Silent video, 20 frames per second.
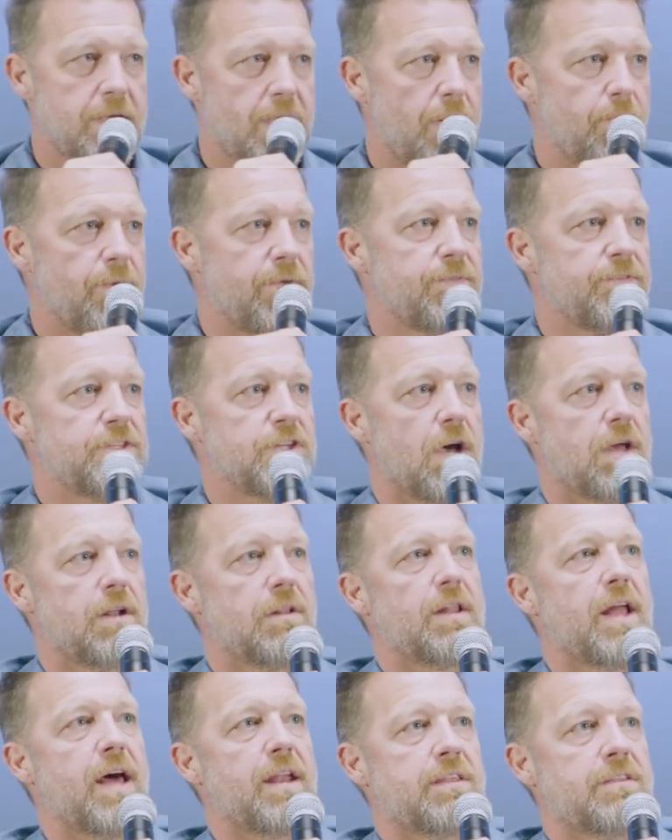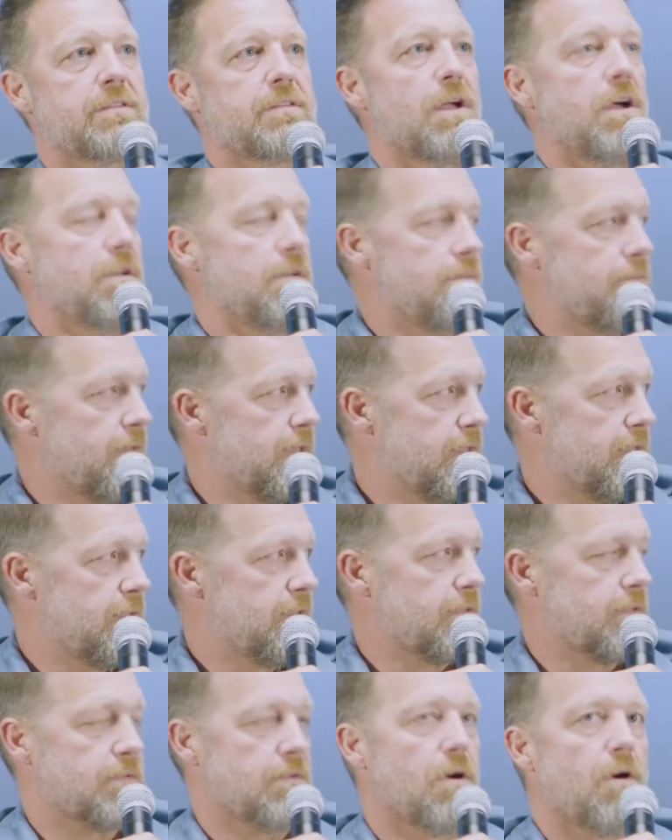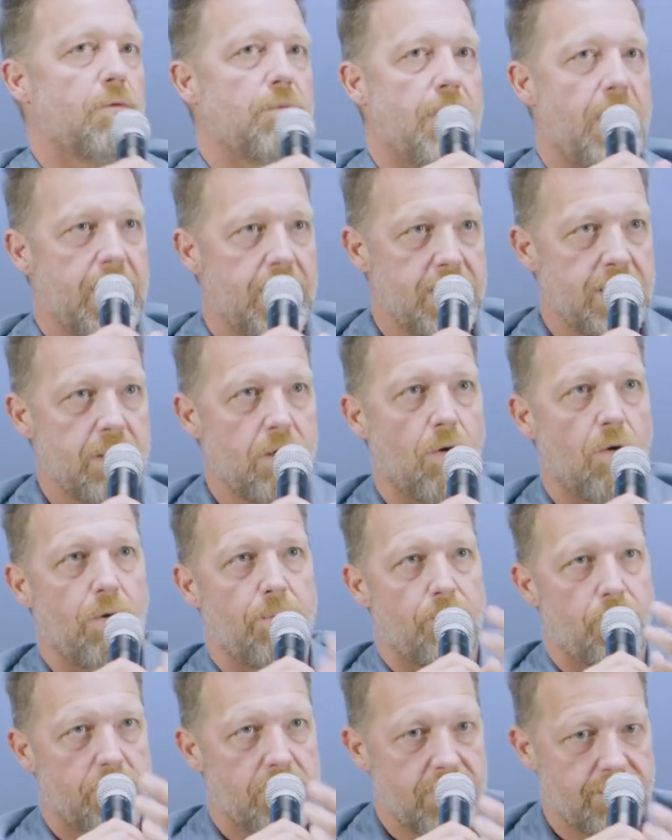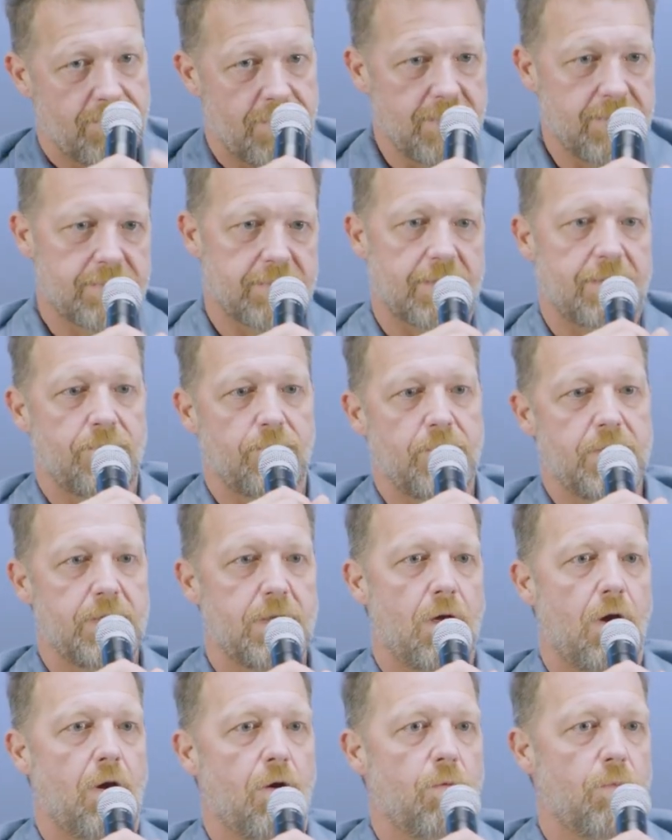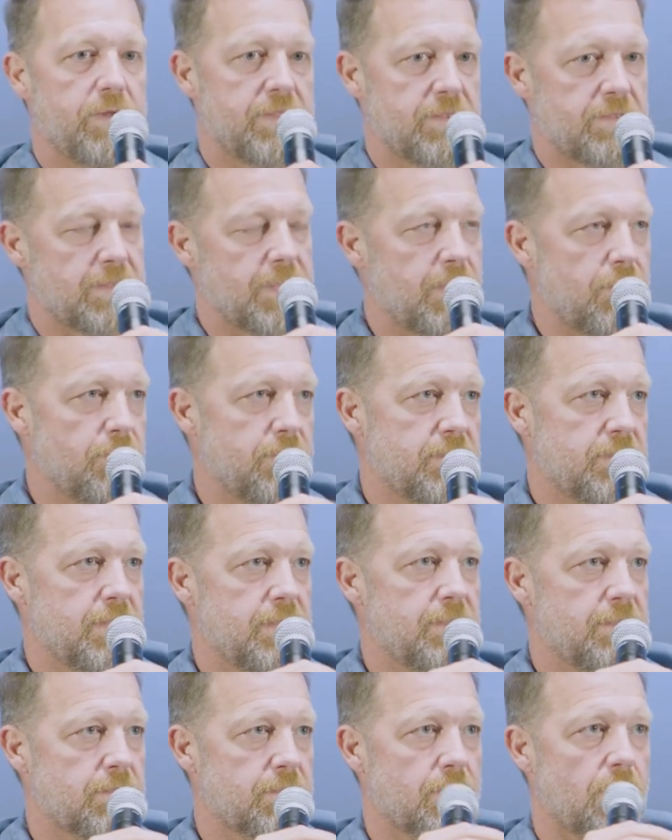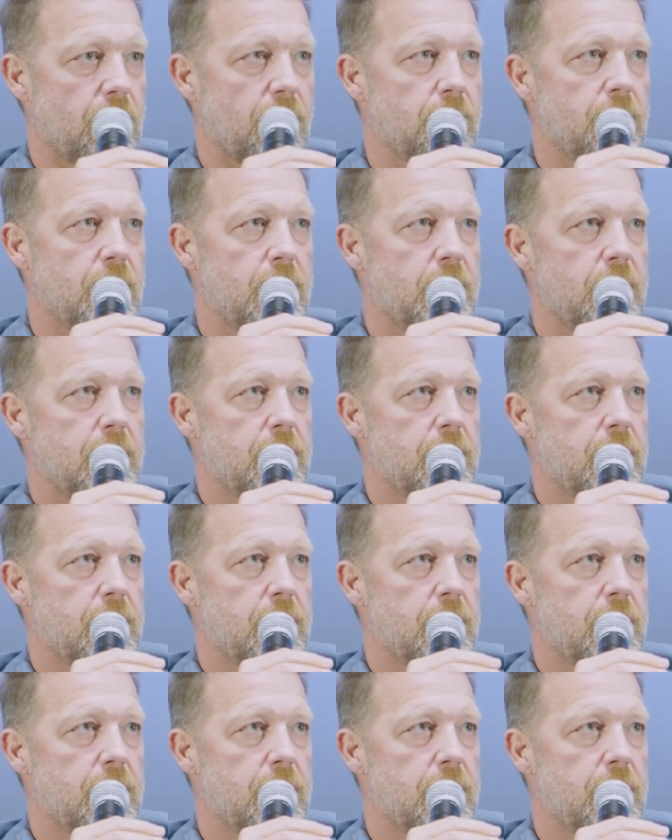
and we've done a lot of stunt viz already or pre-viz and we know what the sequence is, so